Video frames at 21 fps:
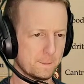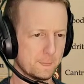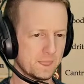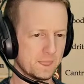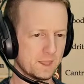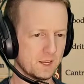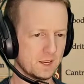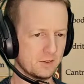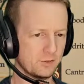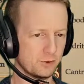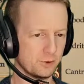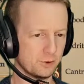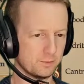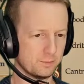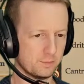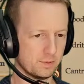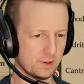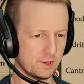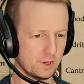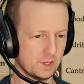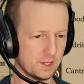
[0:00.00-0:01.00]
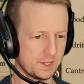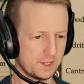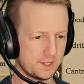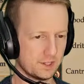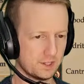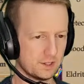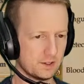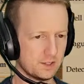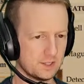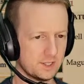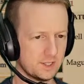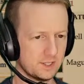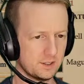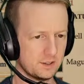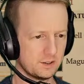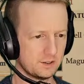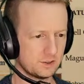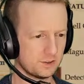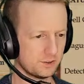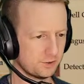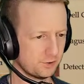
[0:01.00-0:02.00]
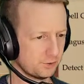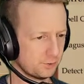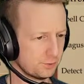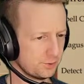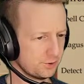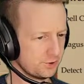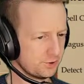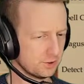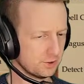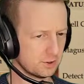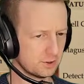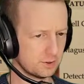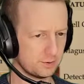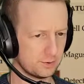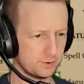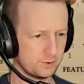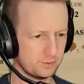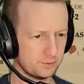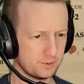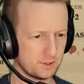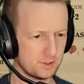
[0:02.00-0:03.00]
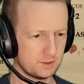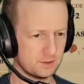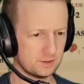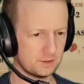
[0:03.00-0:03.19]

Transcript: It gives you a bloodline. Does it switch you to charisma?